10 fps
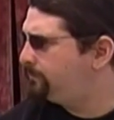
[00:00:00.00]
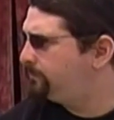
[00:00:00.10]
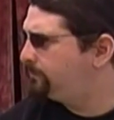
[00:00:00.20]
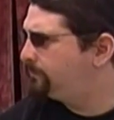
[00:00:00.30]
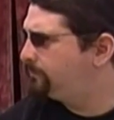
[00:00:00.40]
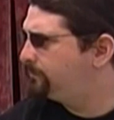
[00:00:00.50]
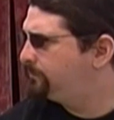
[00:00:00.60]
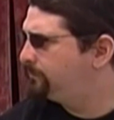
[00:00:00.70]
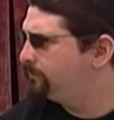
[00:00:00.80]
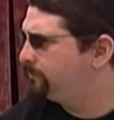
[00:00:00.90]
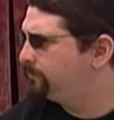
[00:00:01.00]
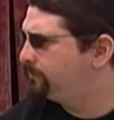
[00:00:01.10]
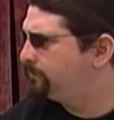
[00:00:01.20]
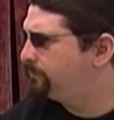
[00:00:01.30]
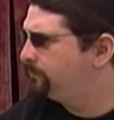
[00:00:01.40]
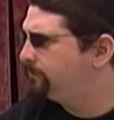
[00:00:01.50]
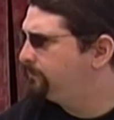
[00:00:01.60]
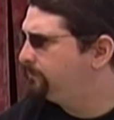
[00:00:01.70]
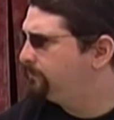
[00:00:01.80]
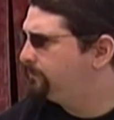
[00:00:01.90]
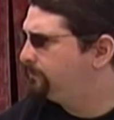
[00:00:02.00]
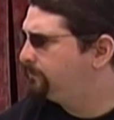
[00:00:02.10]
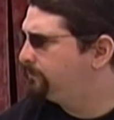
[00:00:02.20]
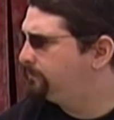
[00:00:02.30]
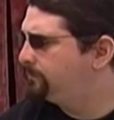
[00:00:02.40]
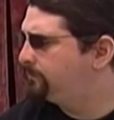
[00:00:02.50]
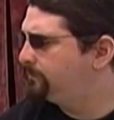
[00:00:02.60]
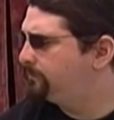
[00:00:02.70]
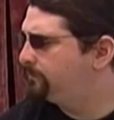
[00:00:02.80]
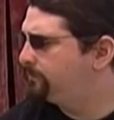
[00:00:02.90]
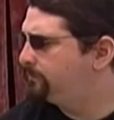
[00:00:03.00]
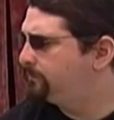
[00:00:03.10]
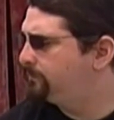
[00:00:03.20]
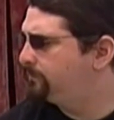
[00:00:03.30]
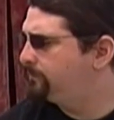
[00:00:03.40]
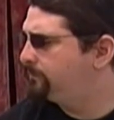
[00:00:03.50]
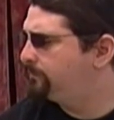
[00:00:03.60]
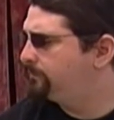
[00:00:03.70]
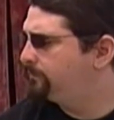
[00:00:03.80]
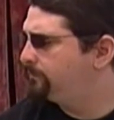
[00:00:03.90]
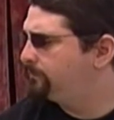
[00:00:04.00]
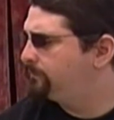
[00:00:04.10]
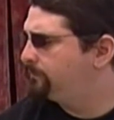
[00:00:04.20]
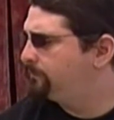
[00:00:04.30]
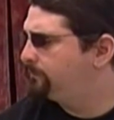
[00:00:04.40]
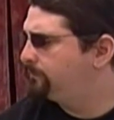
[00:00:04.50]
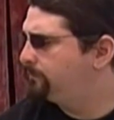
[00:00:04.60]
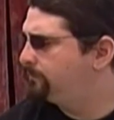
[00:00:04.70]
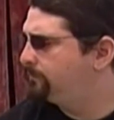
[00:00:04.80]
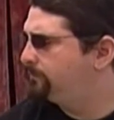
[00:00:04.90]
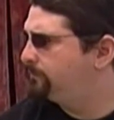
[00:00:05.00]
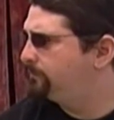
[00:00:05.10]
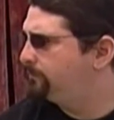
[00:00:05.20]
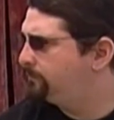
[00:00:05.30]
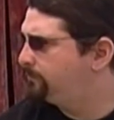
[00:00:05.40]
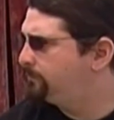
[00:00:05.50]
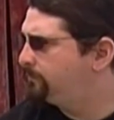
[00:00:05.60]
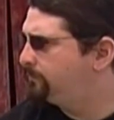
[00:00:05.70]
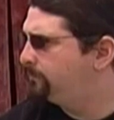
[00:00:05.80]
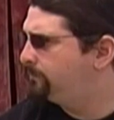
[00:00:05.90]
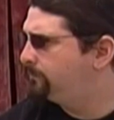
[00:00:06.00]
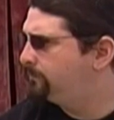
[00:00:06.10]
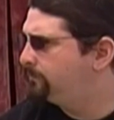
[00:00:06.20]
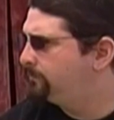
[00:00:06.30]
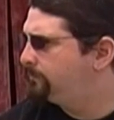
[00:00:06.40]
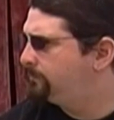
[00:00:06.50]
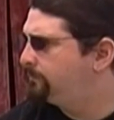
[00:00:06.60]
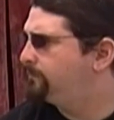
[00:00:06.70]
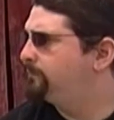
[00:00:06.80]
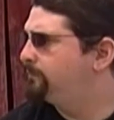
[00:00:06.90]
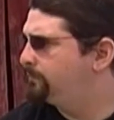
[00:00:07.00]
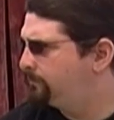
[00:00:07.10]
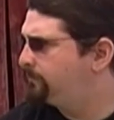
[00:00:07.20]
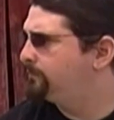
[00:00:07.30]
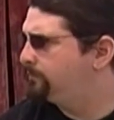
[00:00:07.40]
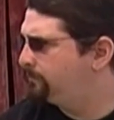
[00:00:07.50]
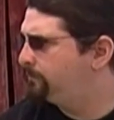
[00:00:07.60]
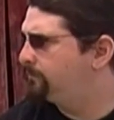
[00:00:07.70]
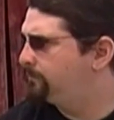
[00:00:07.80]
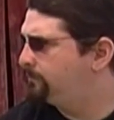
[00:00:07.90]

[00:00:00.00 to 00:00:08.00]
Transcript: (not speaking)